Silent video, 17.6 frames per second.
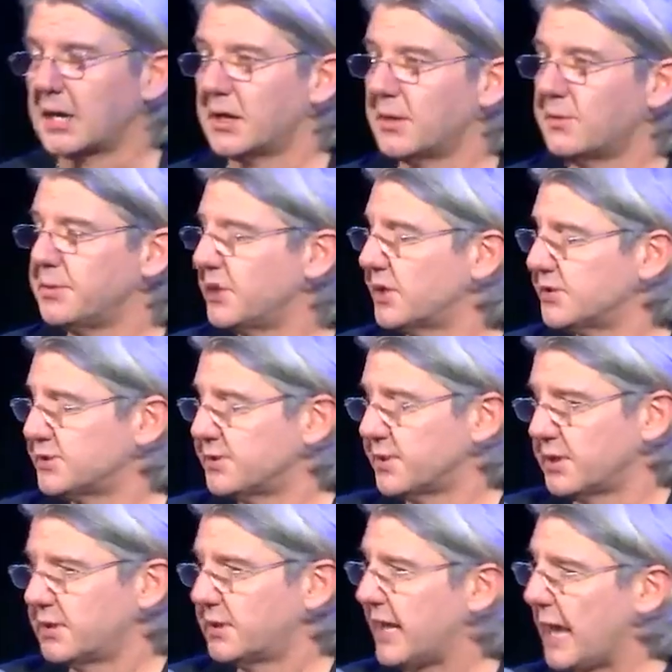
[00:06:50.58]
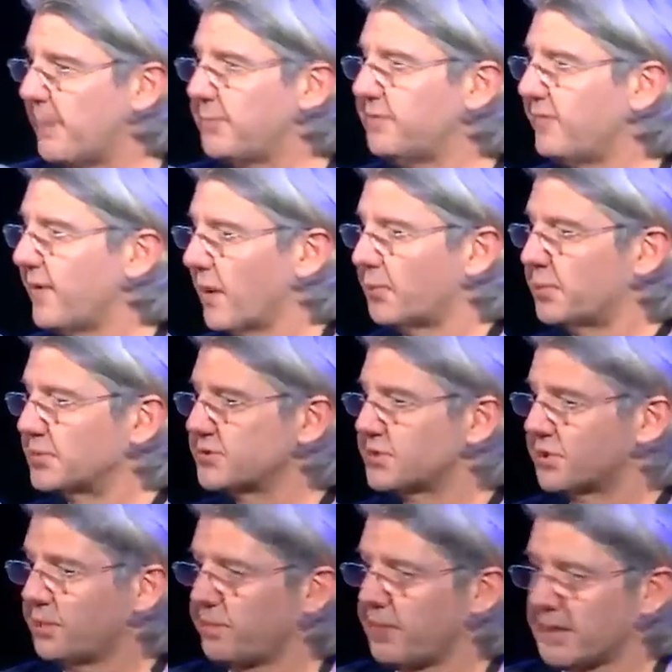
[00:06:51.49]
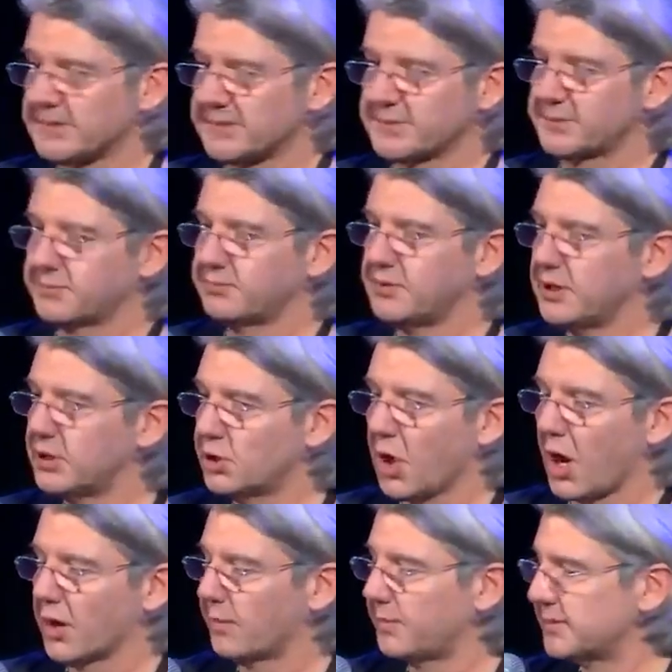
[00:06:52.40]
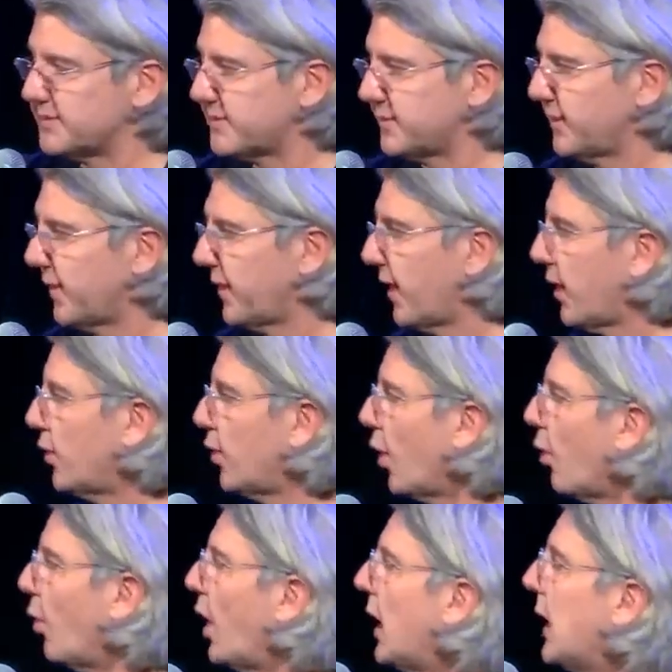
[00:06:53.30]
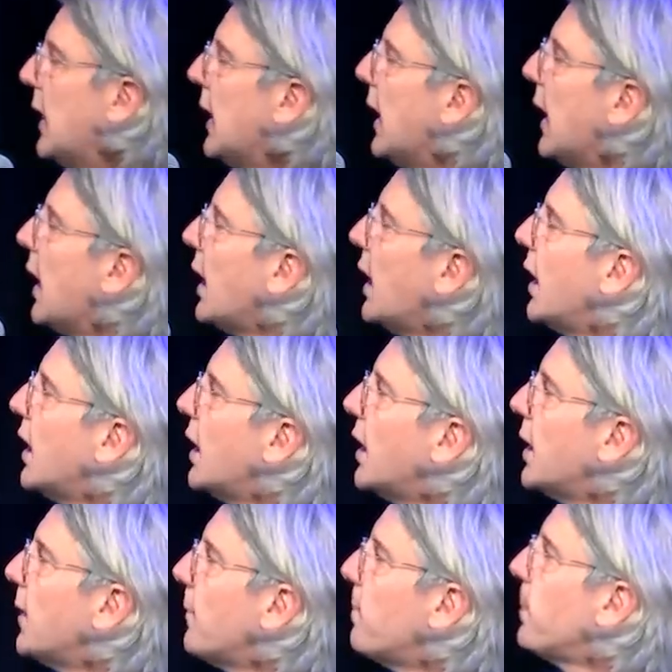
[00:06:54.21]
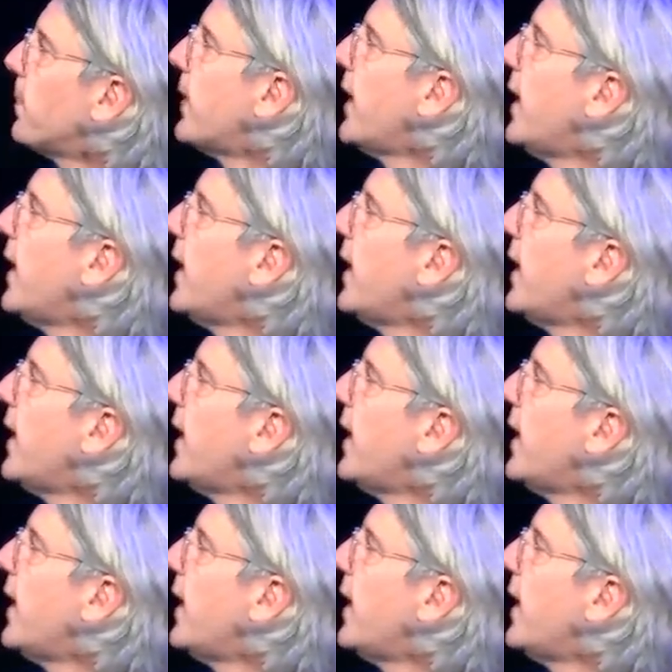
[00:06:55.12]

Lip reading: because the game developers are the best economists that I know. And